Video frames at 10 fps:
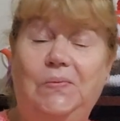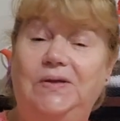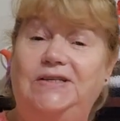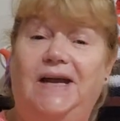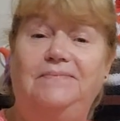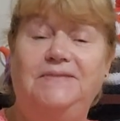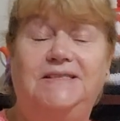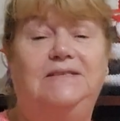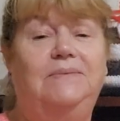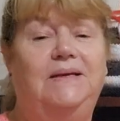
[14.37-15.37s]
which
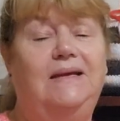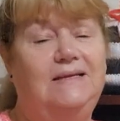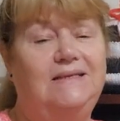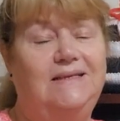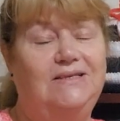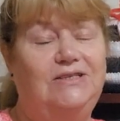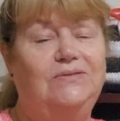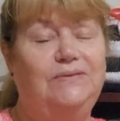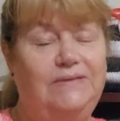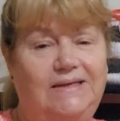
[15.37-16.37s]
happens to be
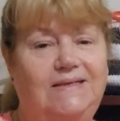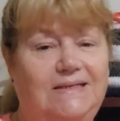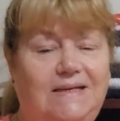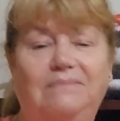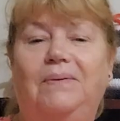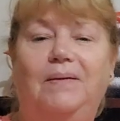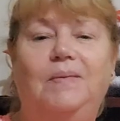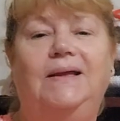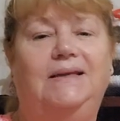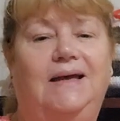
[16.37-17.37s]
International Knit in
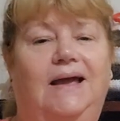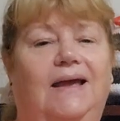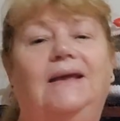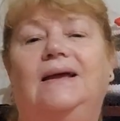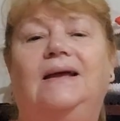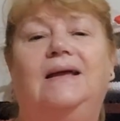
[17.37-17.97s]
Public Day.